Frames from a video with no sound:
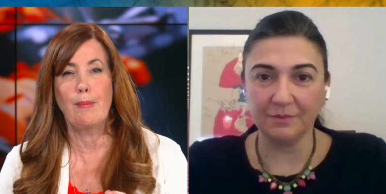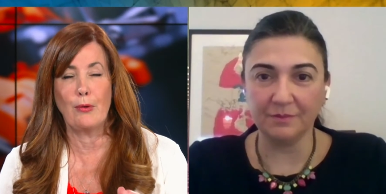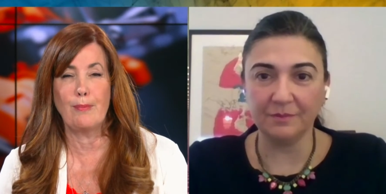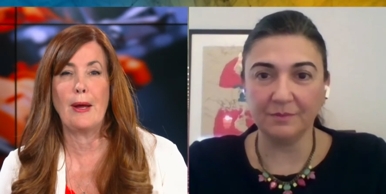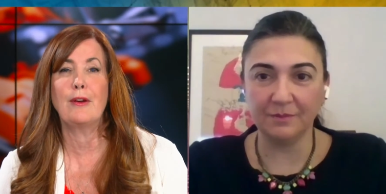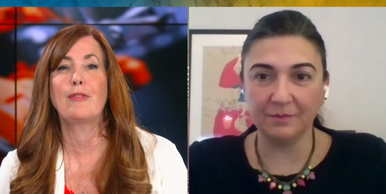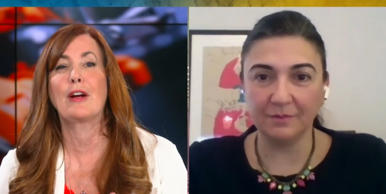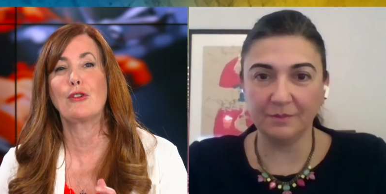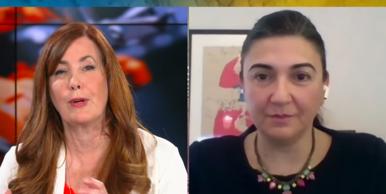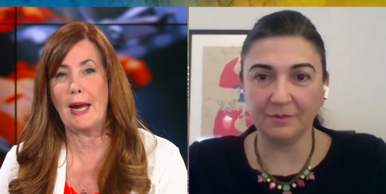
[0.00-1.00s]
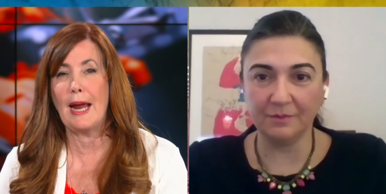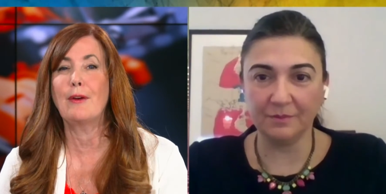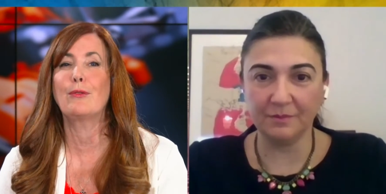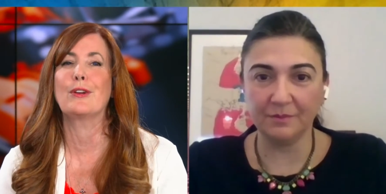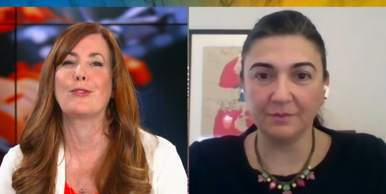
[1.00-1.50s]
Speaker 1: both manufacturing
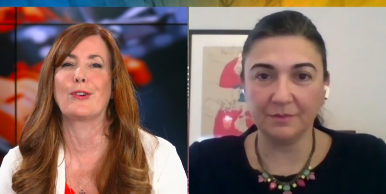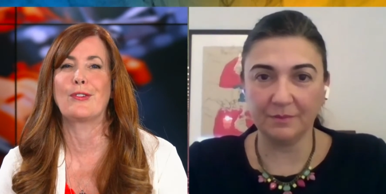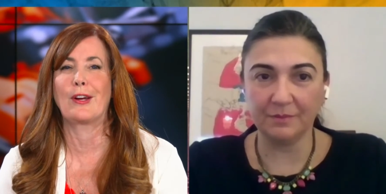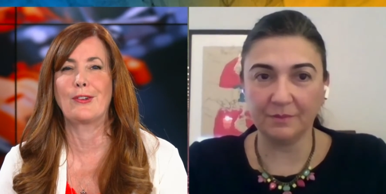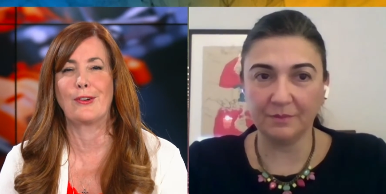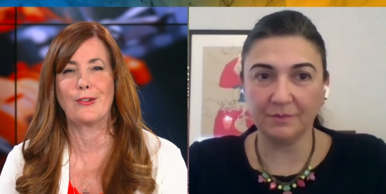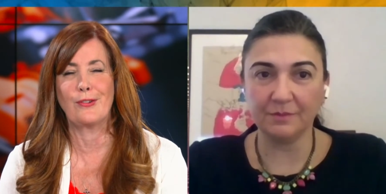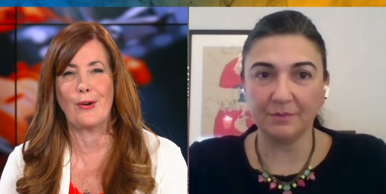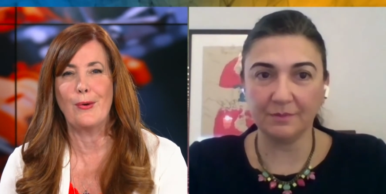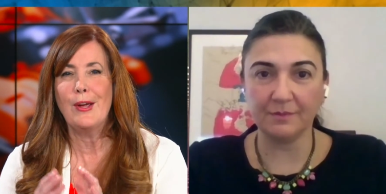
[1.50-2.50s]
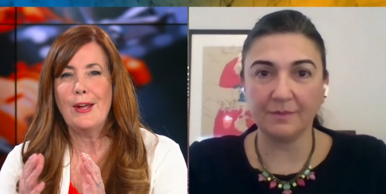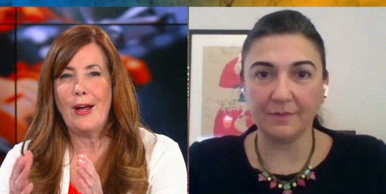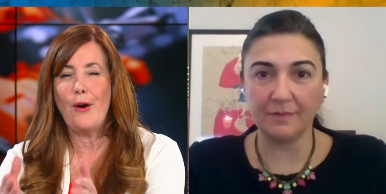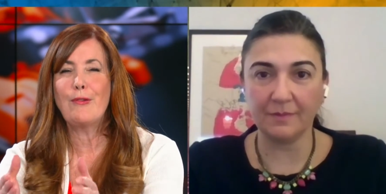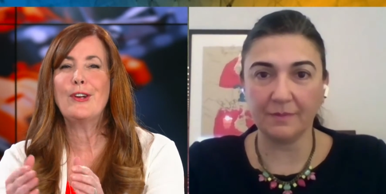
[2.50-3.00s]
and resource sector? So,
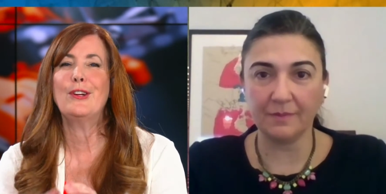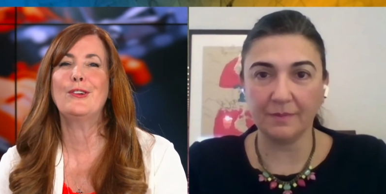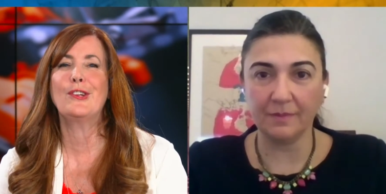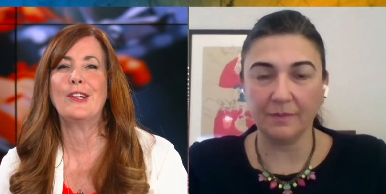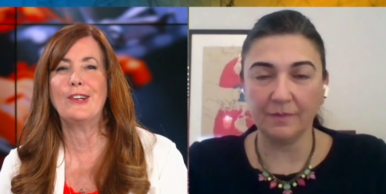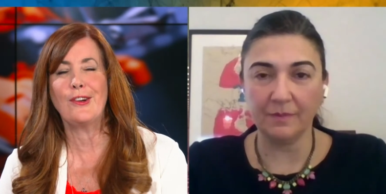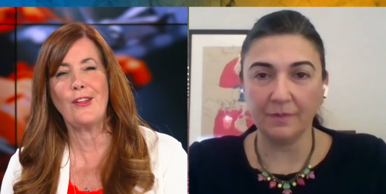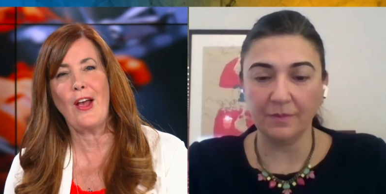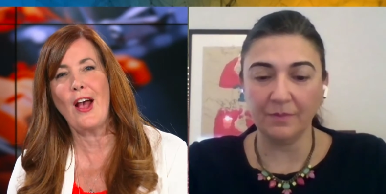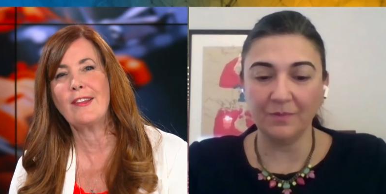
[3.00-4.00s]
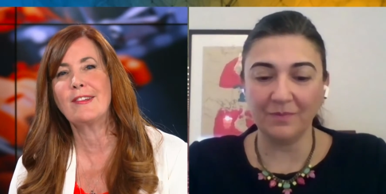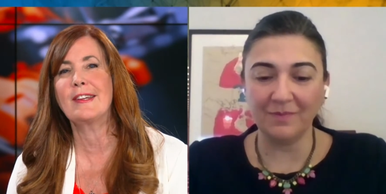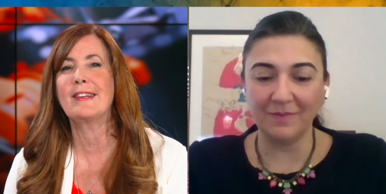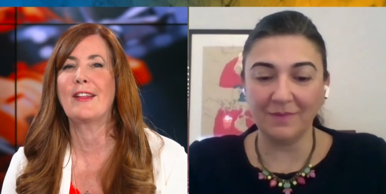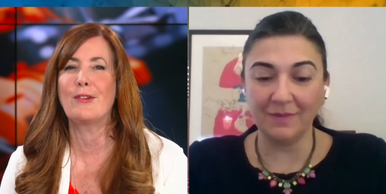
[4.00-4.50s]
over to you, Gina. You're on the hot
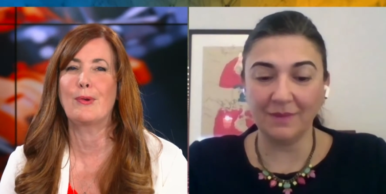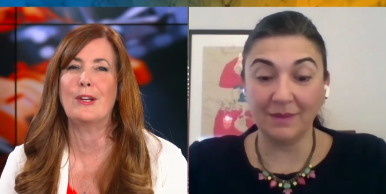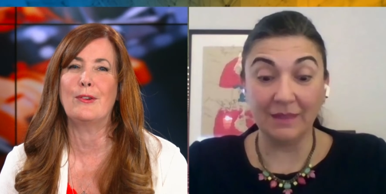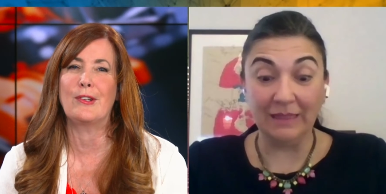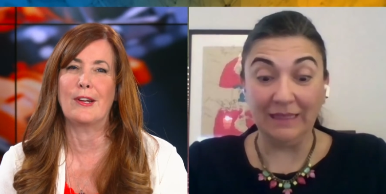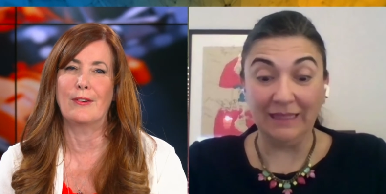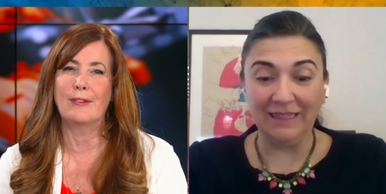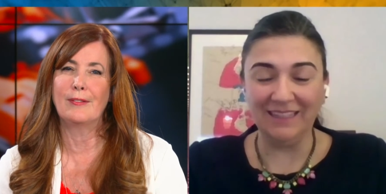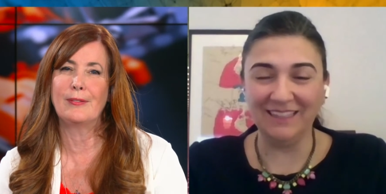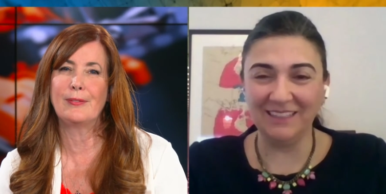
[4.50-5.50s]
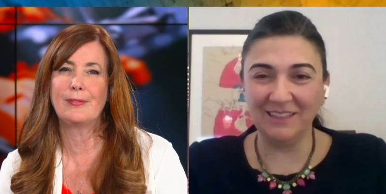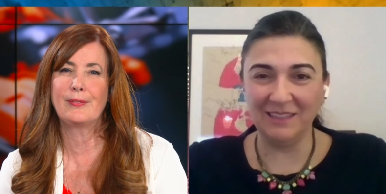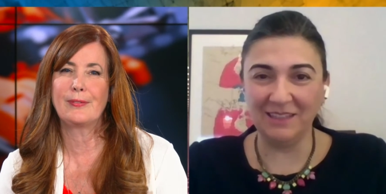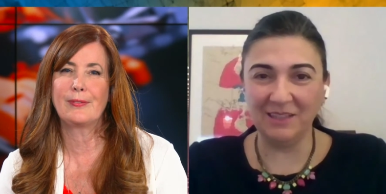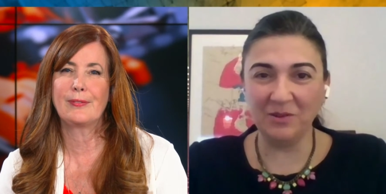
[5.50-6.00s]
seat. Tell us what you would do.
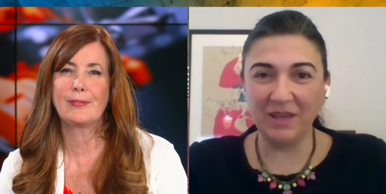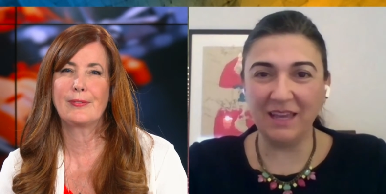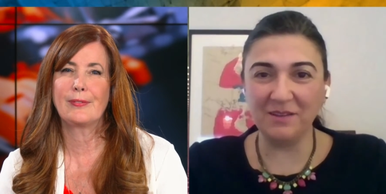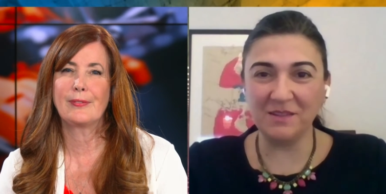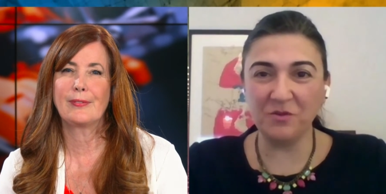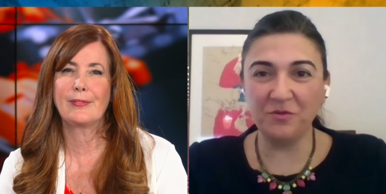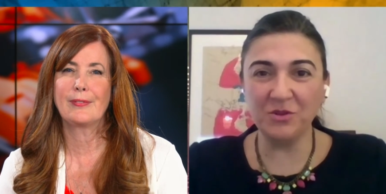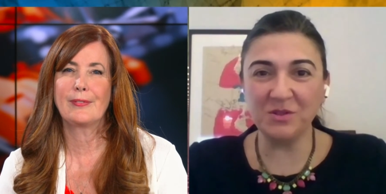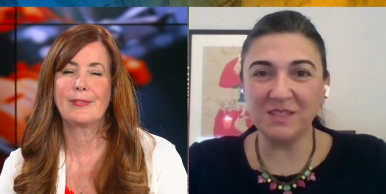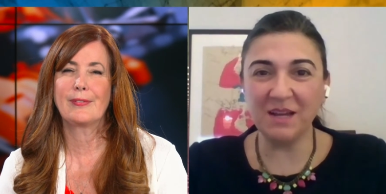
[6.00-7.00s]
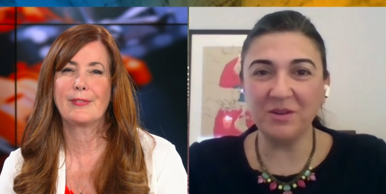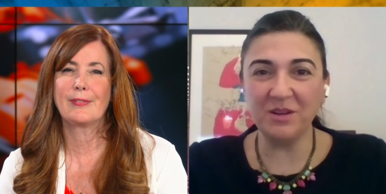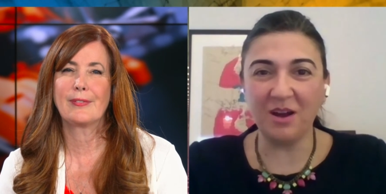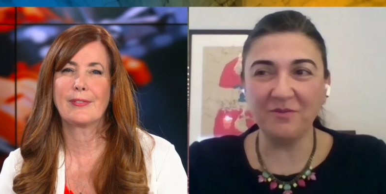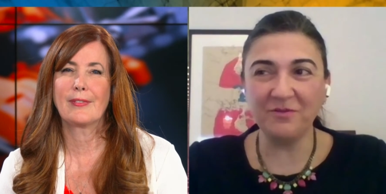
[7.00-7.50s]
Speaker 2: Okay, so first I would
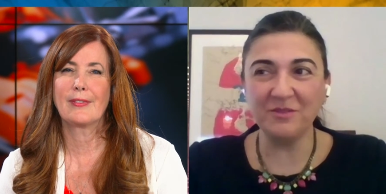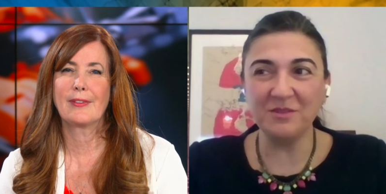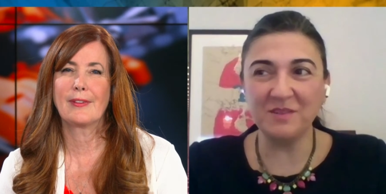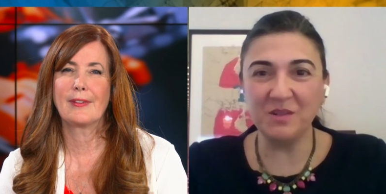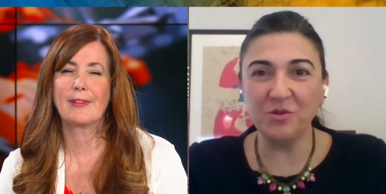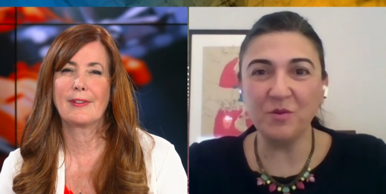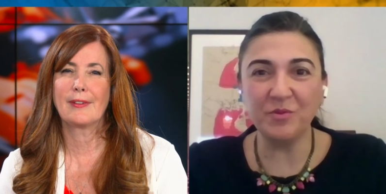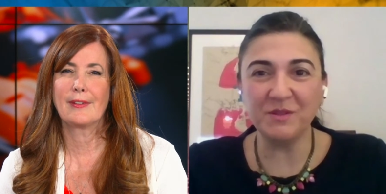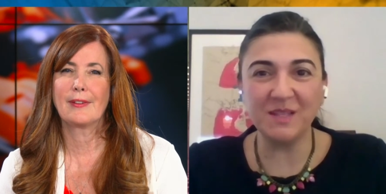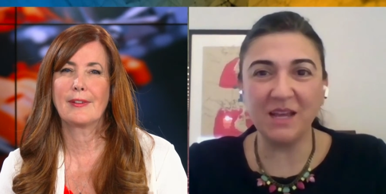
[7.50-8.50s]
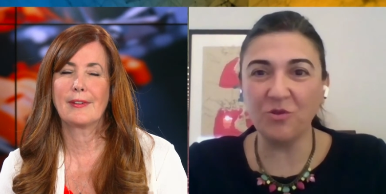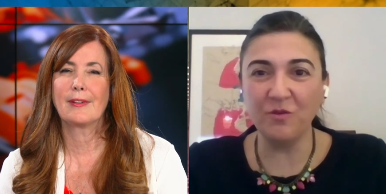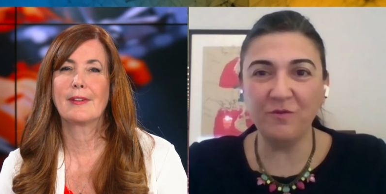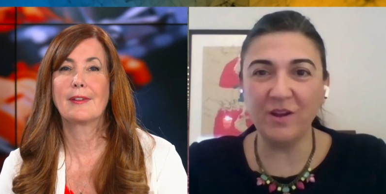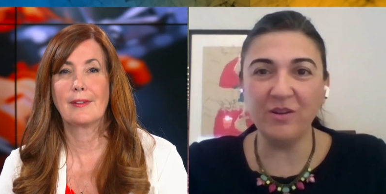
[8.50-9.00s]
offer 0% or
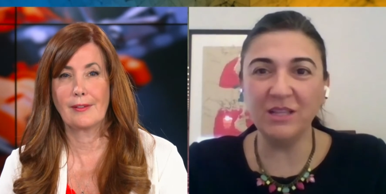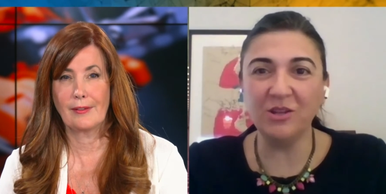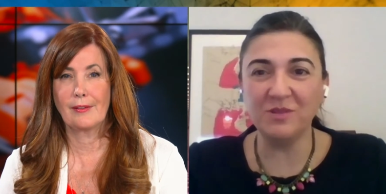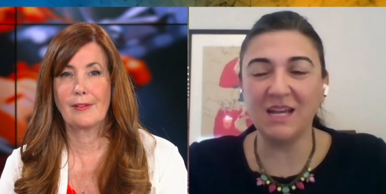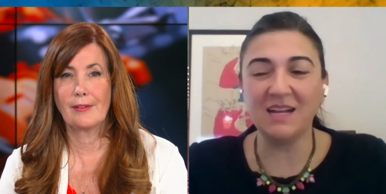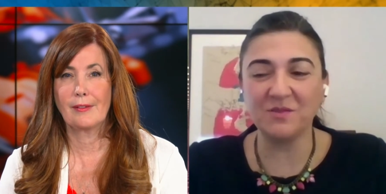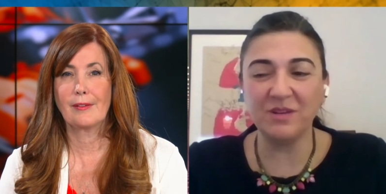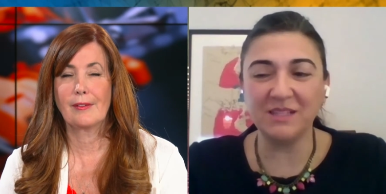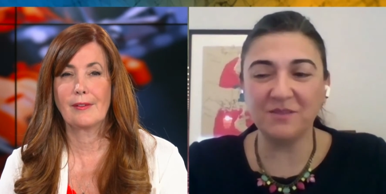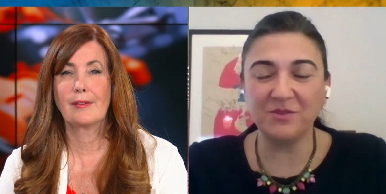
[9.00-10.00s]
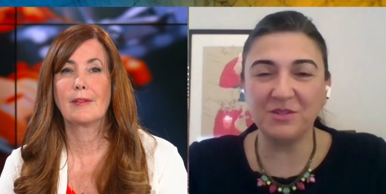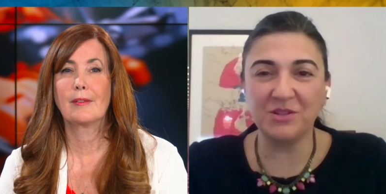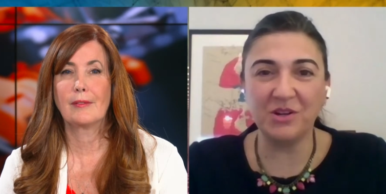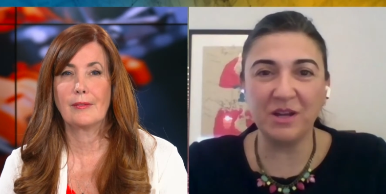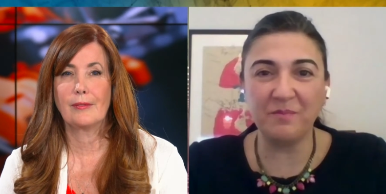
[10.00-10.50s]
very low tax rates for
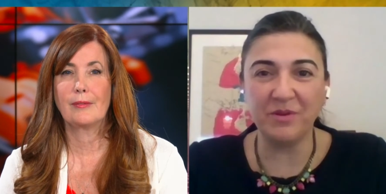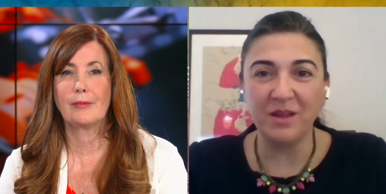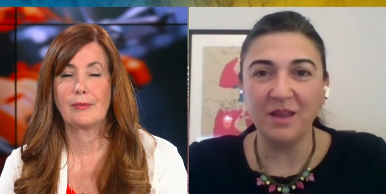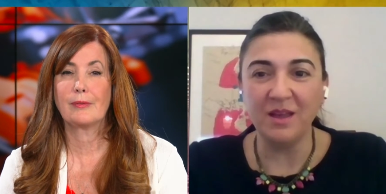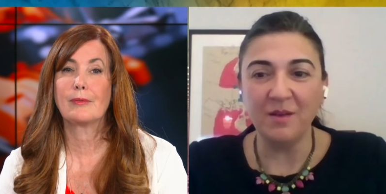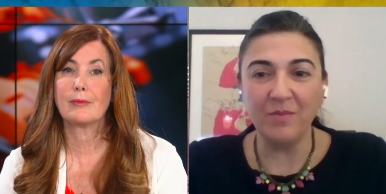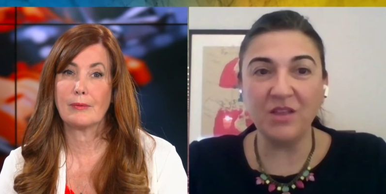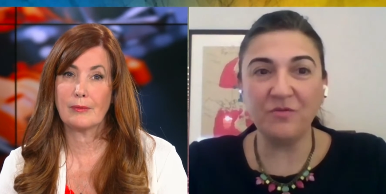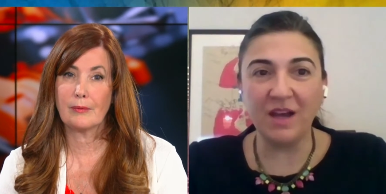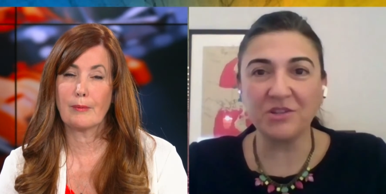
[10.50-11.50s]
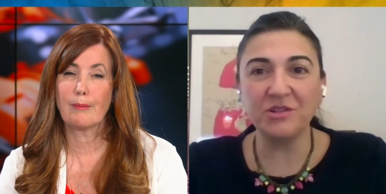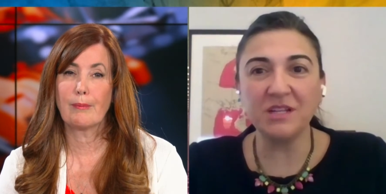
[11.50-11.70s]
startup manufacturing